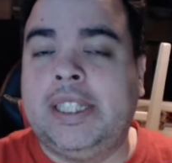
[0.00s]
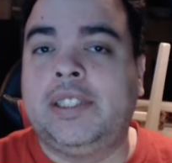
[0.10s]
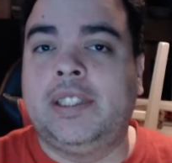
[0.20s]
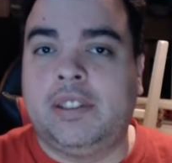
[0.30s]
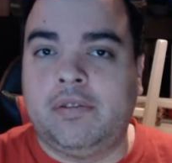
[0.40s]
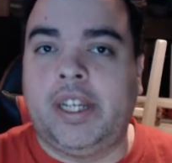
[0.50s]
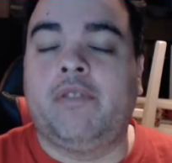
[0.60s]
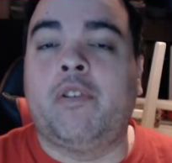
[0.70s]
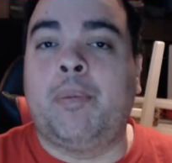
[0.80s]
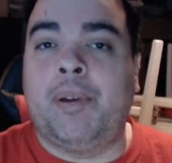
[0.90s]
PlayStation
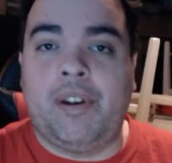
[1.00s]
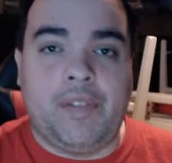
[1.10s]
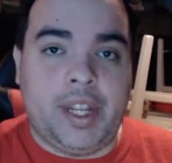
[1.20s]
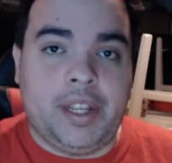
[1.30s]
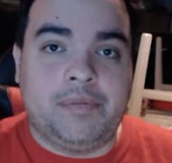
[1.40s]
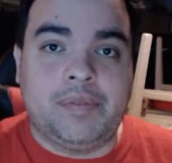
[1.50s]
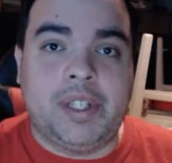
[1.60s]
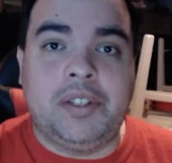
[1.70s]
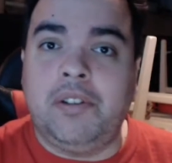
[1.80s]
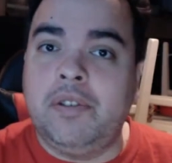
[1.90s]
3 repair video.
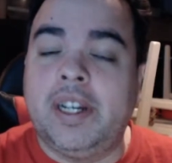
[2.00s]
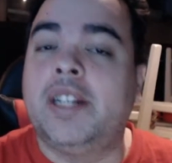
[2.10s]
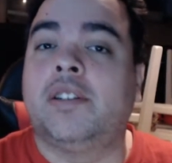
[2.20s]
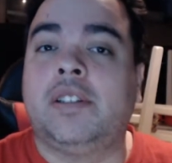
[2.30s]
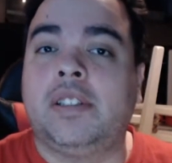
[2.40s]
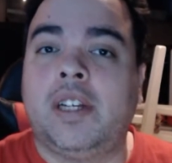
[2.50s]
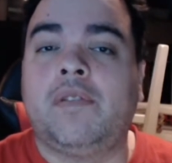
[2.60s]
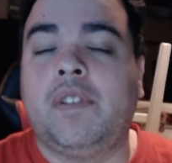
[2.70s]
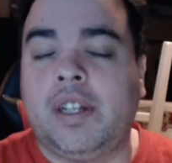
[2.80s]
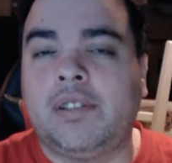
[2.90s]
I know you guys are
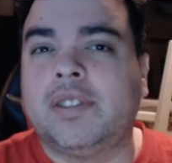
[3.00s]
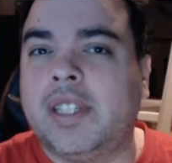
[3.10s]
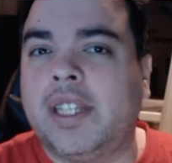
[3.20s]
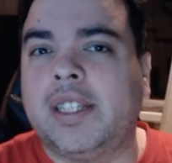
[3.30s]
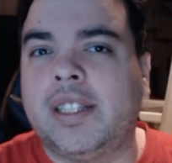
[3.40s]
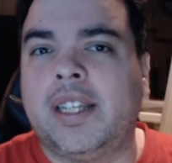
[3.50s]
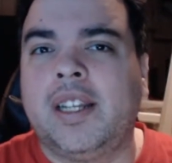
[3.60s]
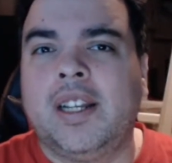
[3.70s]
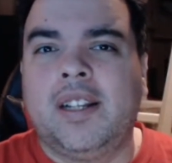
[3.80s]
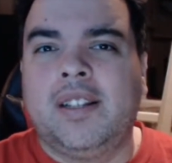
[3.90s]
definitely understanding
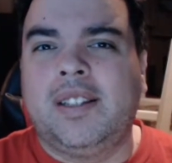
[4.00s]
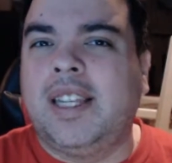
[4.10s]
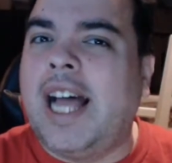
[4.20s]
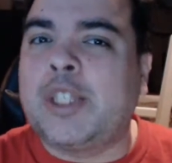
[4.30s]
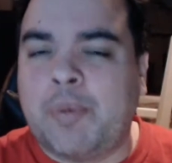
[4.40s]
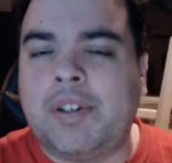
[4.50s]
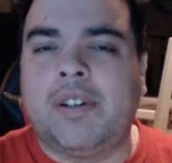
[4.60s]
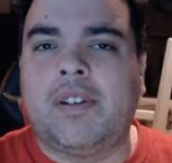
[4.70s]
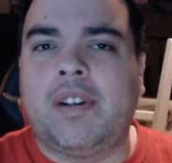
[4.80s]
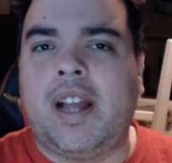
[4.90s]
that the last
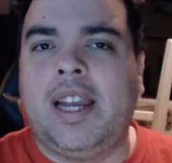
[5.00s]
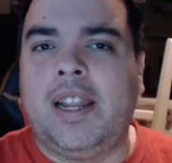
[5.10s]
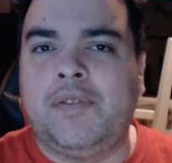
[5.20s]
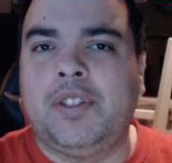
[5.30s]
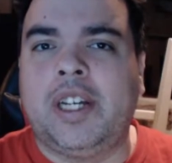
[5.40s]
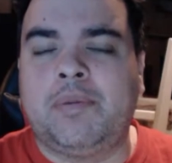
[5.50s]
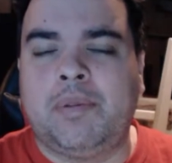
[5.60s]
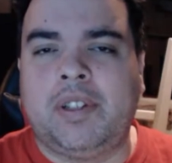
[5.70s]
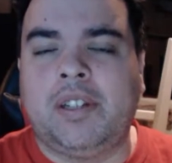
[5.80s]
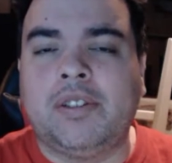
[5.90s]
one I left you
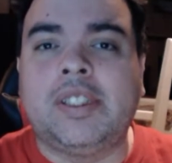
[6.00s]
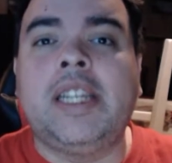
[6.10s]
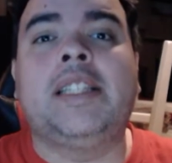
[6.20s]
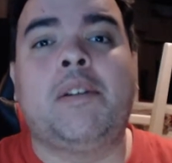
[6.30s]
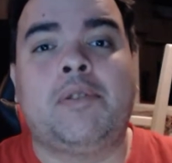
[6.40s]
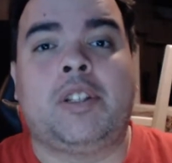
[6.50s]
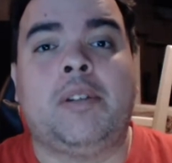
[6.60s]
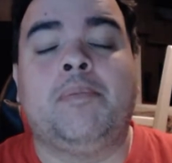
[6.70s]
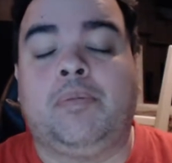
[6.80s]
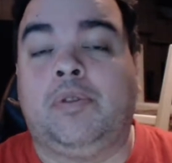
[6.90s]
guys with the understanding that I was
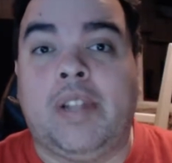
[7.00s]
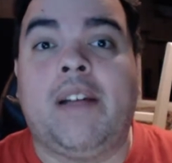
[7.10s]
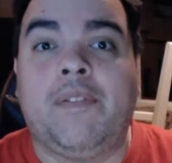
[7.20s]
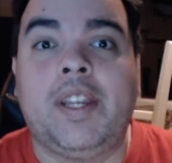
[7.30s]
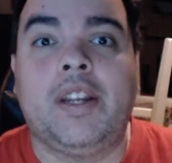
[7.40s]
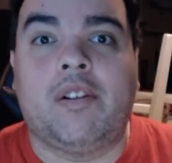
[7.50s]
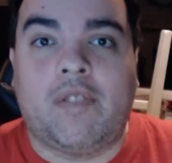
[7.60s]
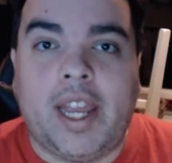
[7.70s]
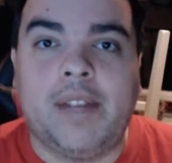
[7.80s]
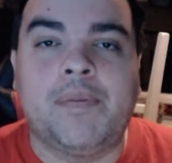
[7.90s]
going to do that
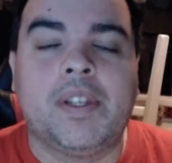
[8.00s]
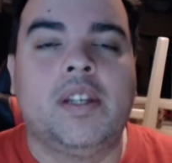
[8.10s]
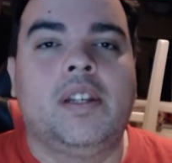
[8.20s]
video, right?